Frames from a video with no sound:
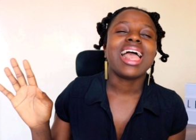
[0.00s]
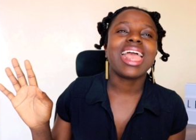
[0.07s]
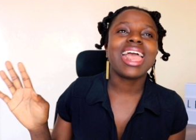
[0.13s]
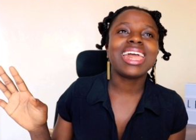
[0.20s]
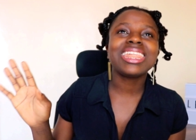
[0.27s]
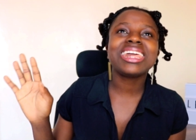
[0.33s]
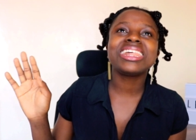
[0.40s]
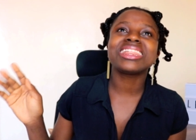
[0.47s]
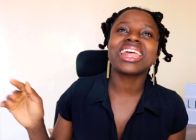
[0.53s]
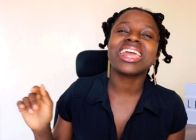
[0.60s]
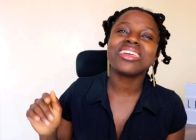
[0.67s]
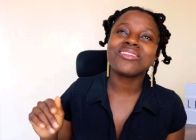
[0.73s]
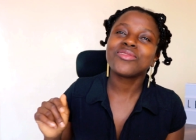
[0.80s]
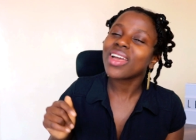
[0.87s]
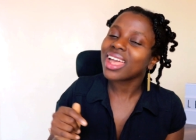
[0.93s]
And in
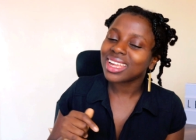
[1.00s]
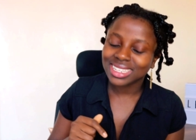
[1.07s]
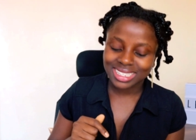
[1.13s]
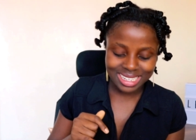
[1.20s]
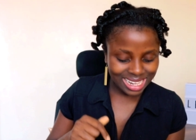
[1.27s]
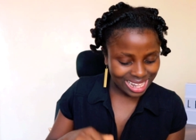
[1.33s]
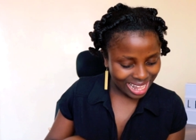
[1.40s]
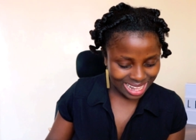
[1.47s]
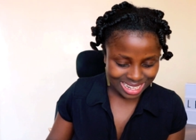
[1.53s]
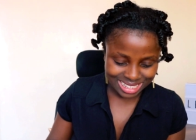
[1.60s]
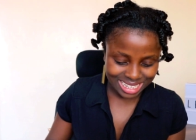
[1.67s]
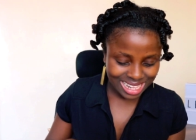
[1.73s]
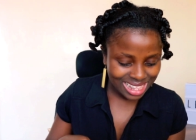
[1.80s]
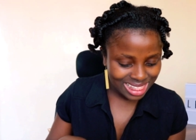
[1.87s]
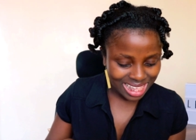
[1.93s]
the event,
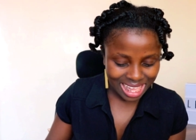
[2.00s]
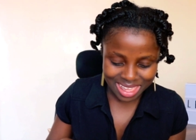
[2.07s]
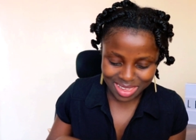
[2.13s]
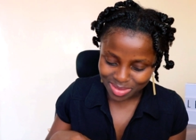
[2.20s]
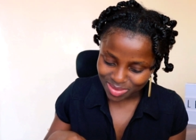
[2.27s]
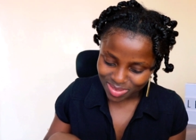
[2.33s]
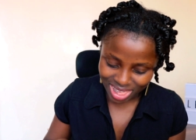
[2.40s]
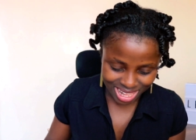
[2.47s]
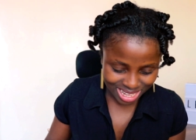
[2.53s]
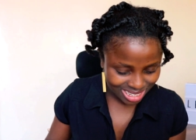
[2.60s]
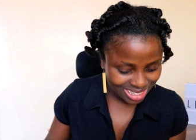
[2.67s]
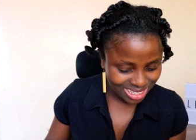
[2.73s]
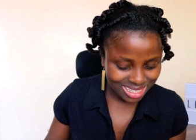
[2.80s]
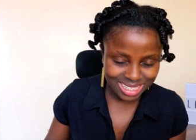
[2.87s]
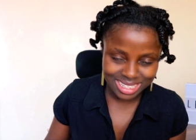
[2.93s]
guys, in the
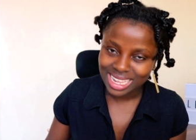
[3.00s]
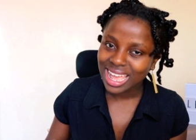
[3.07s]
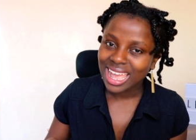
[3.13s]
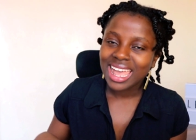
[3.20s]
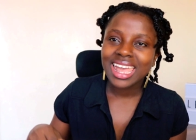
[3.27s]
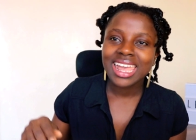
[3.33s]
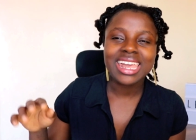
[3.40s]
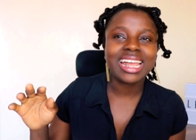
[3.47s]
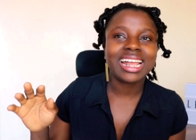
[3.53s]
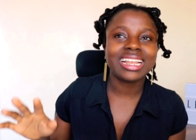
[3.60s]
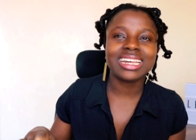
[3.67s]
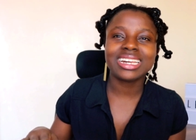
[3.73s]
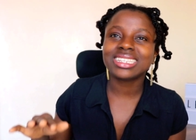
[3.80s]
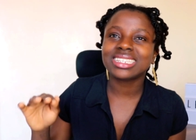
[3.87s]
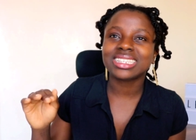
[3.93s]
event, he
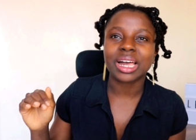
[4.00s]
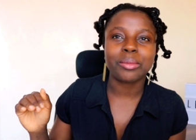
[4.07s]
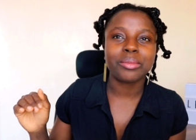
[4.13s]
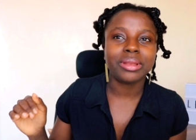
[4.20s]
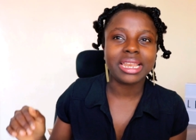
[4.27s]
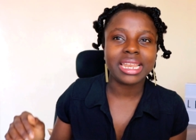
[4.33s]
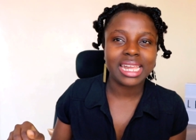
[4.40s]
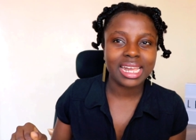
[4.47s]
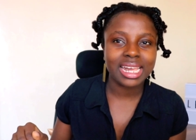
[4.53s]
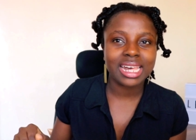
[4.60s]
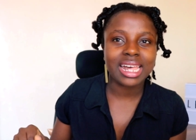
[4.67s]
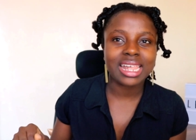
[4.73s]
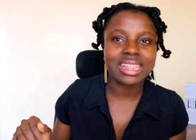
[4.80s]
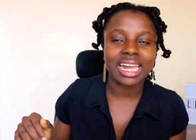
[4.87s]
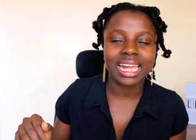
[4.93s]
clicked some
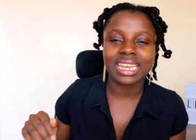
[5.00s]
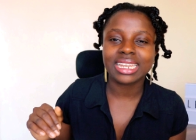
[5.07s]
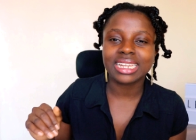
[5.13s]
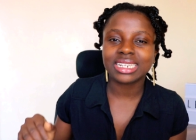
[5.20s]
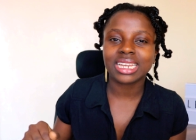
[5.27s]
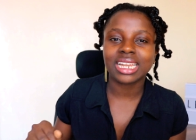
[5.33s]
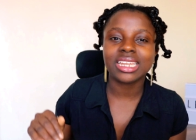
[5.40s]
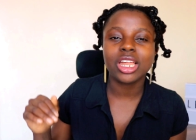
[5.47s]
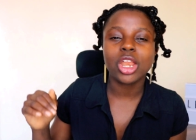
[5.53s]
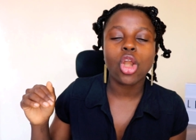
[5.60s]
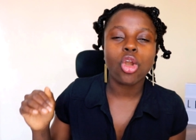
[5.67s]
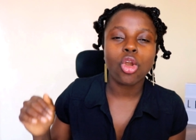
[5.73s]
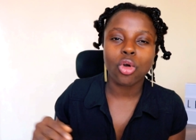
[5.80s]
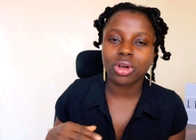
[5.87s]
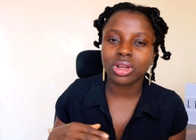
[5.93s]
link that literally
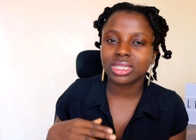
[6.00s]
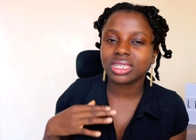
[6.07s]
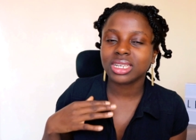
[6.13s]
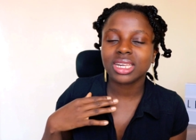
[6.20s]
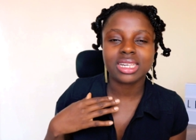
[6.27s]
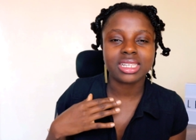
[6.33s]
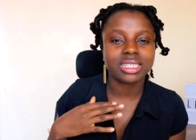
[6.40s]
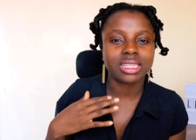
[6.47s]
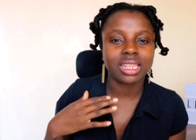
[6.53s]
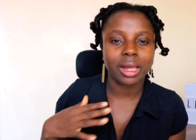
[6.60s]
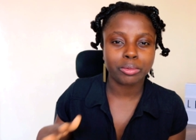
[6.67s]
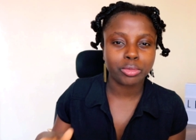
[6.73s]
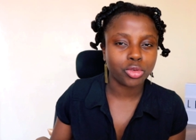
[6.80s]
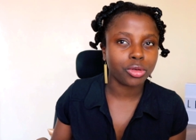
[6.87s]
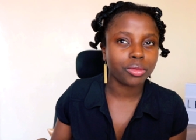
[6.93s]
locked his
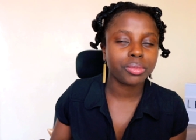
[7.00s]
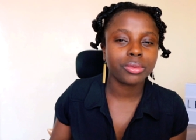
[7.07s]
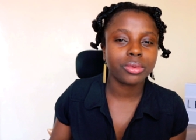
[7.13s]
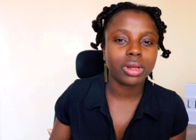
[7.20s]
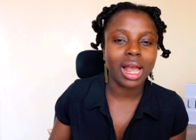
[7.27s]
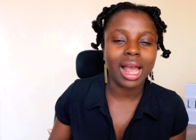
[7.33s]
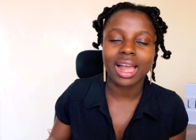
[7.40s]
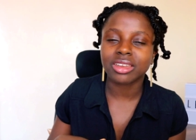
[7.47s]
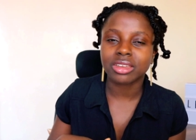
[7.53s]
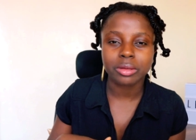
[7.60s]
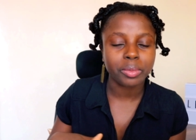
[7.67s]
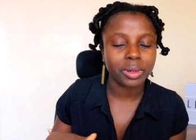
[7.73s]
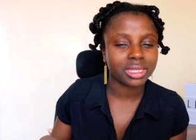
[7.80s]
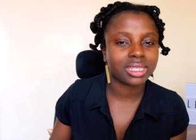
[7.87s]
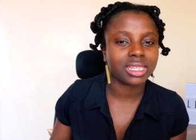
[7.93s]
laptop
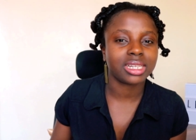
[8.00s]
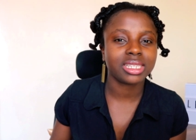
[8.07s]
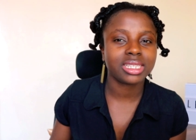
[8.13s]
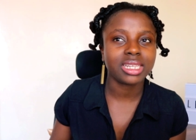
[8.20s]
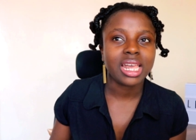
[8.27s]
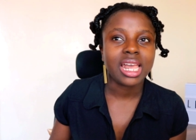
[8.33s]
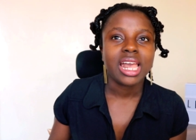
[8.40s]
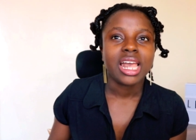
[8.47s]
100%.